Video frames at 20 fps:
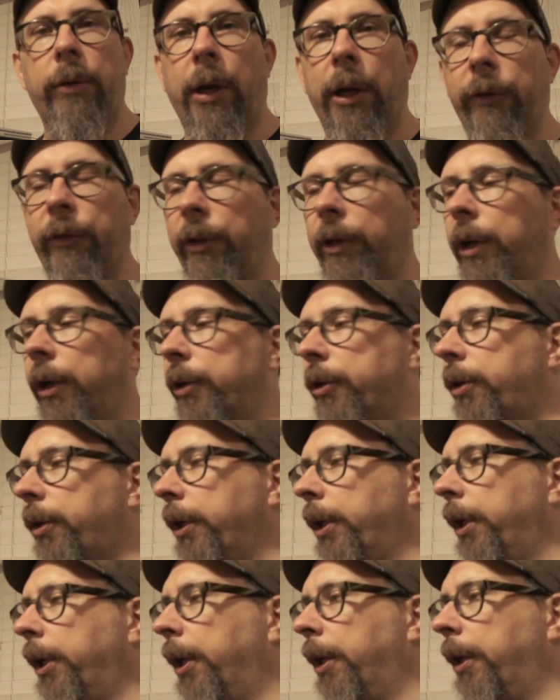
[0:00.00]
across the
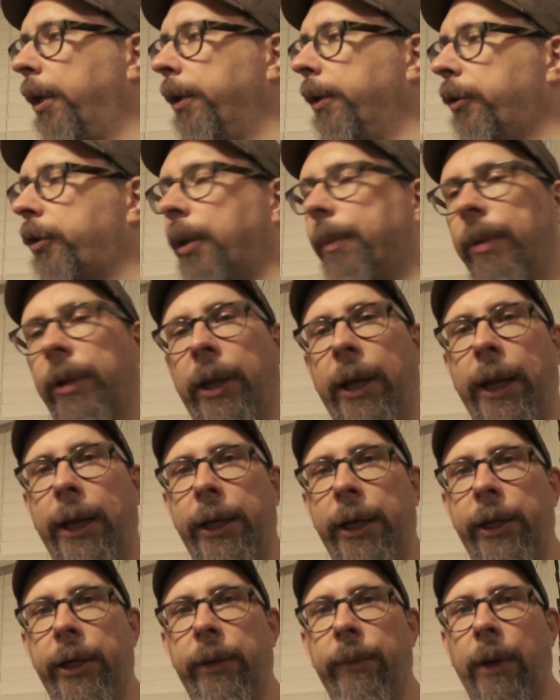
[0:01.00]
country on triple A
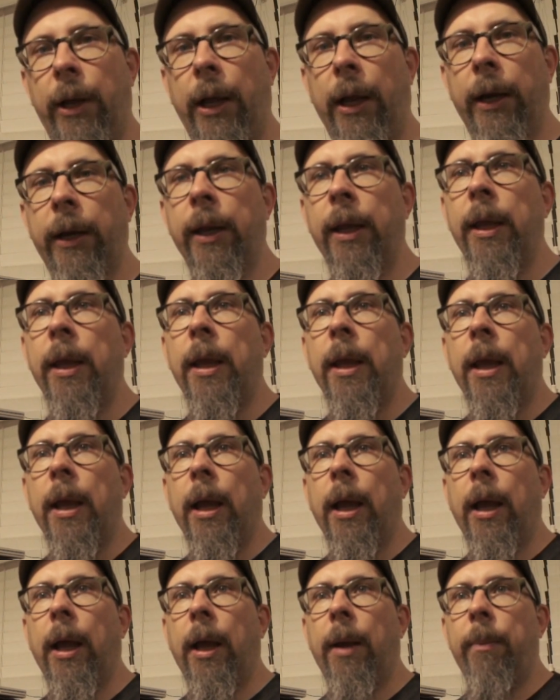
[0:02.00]
and indie rock.
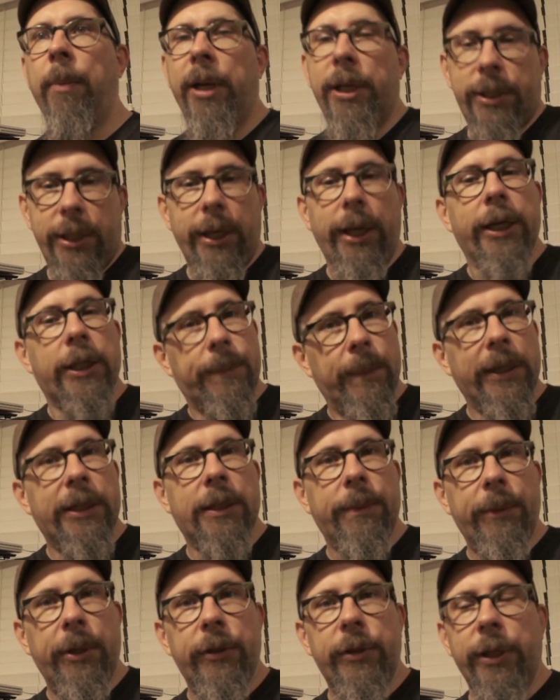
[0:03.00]
Um, but it's a nice
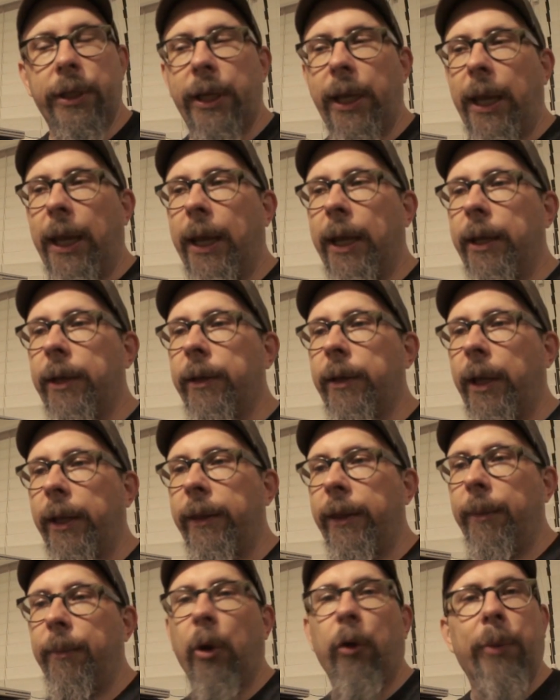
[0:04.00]
mix of music, and I
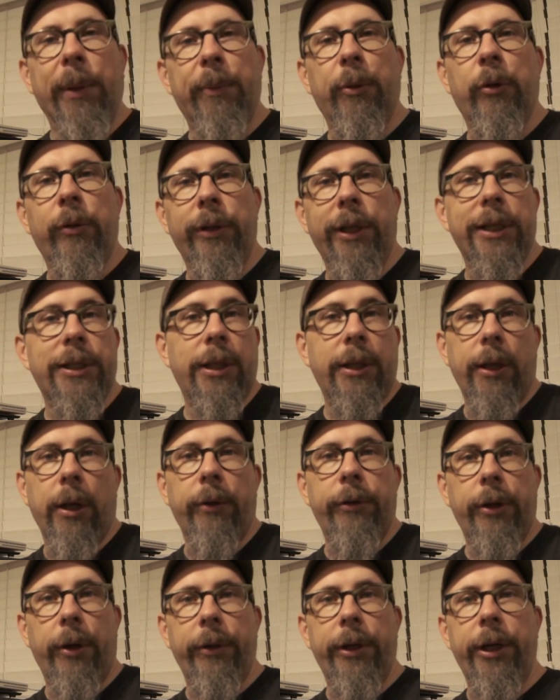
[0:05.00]
think most people who listen
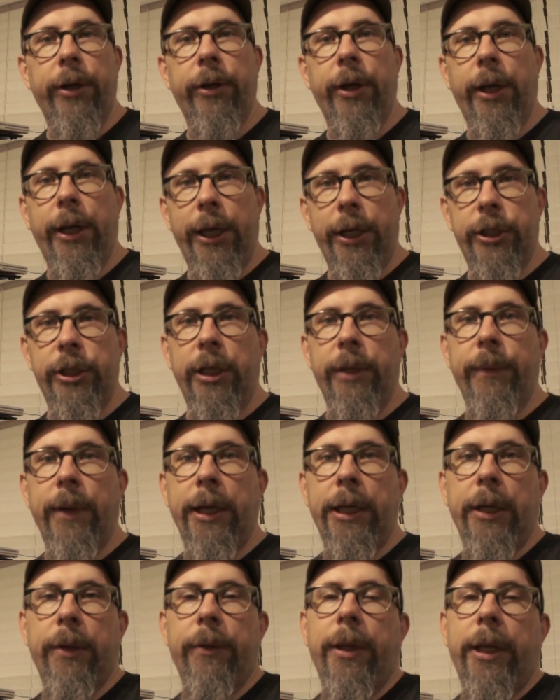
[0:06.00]
though don't hear it on H D
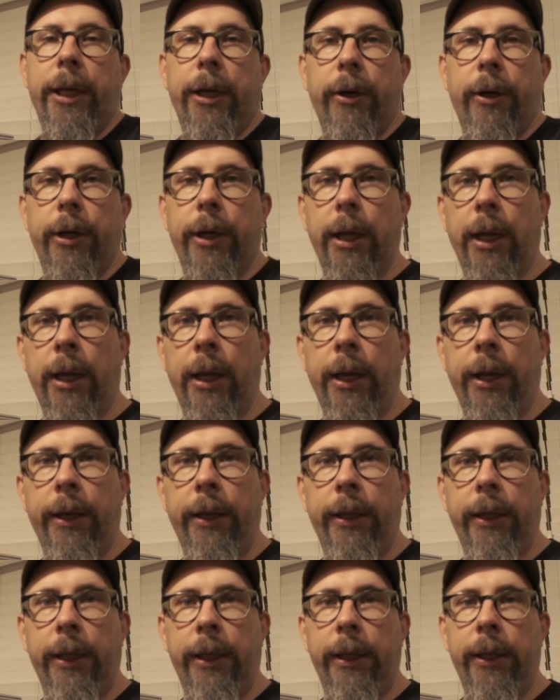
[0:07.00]
radio, they hear it
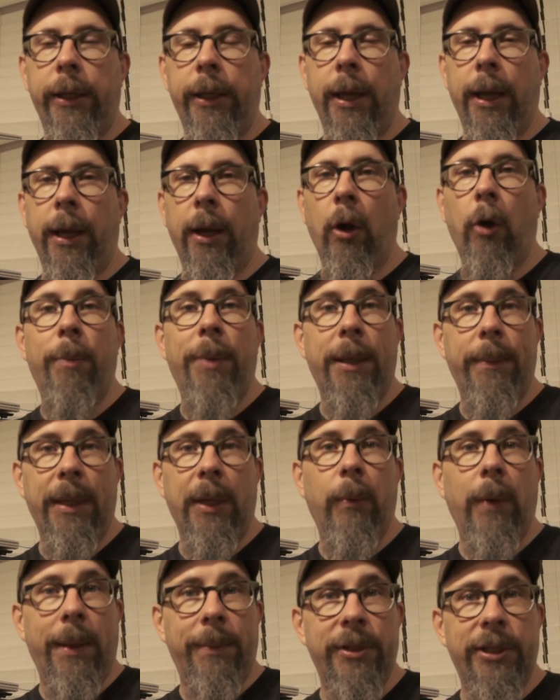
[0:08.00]
on the uh, O P
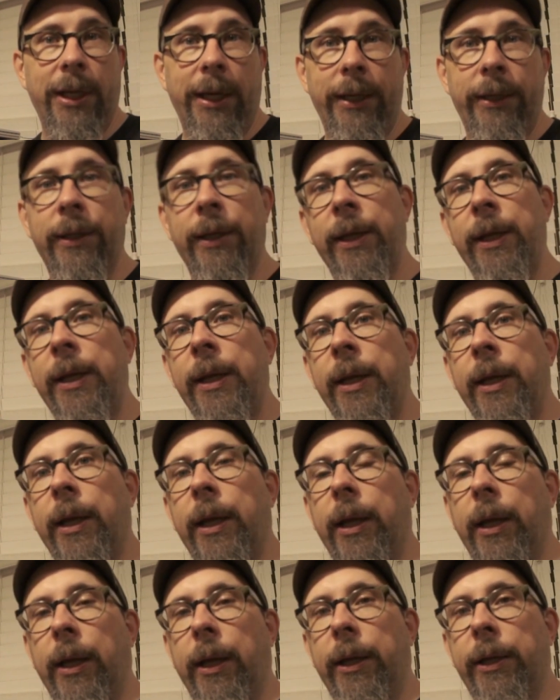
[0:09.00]
B website.
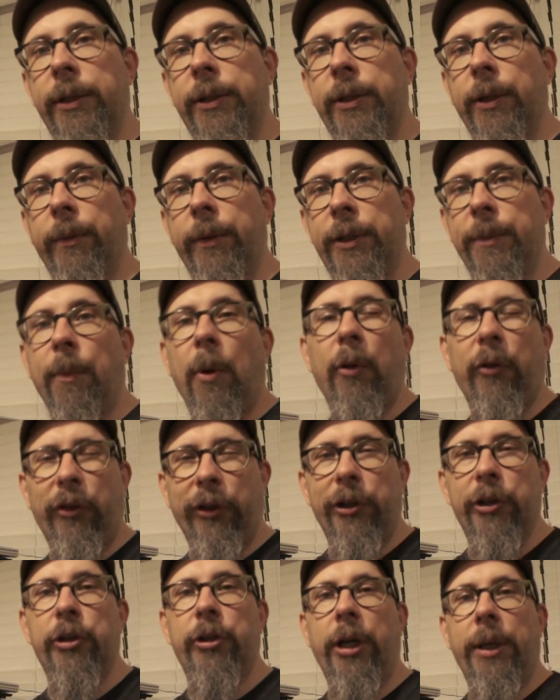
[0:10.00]
Uh, so it's
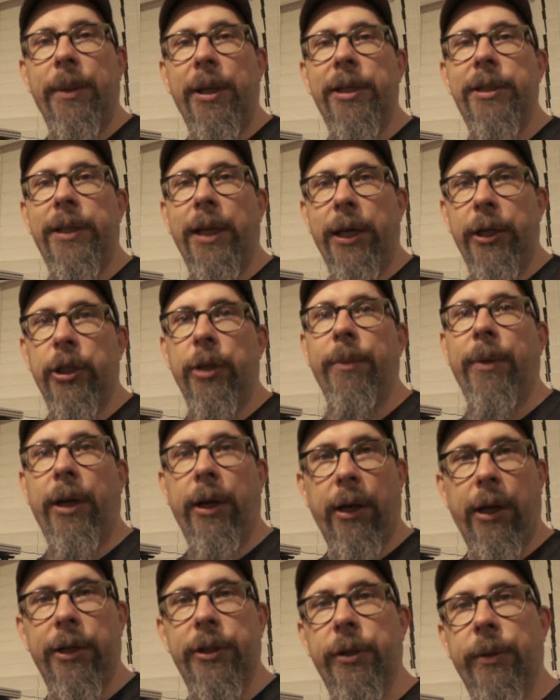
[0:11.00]
mostly a streaming station, but
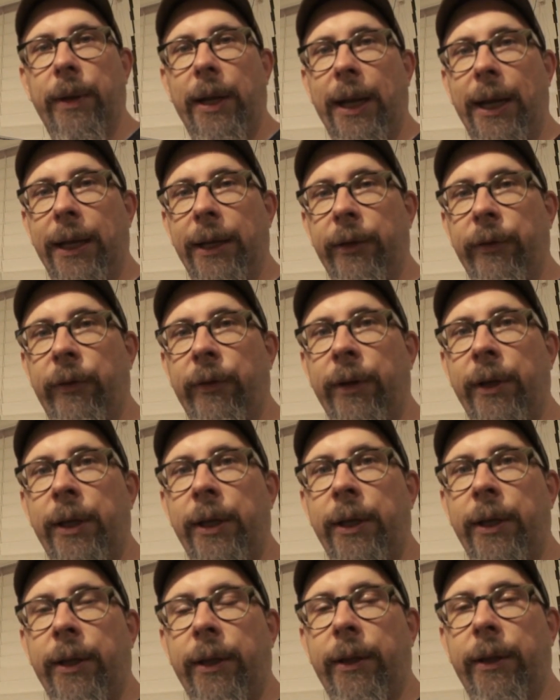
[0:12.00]
it also has
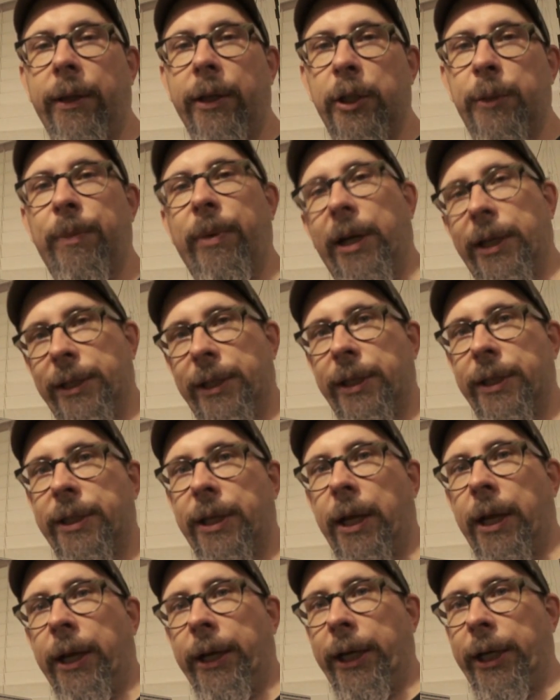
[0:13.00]
this
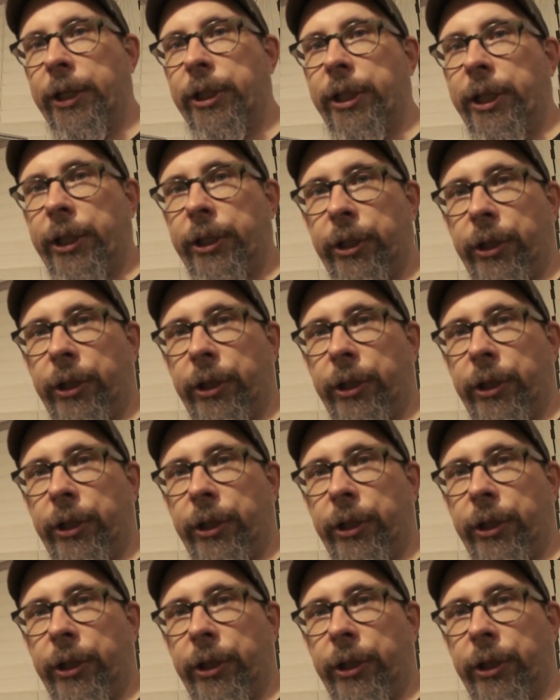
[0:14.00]
presence on H D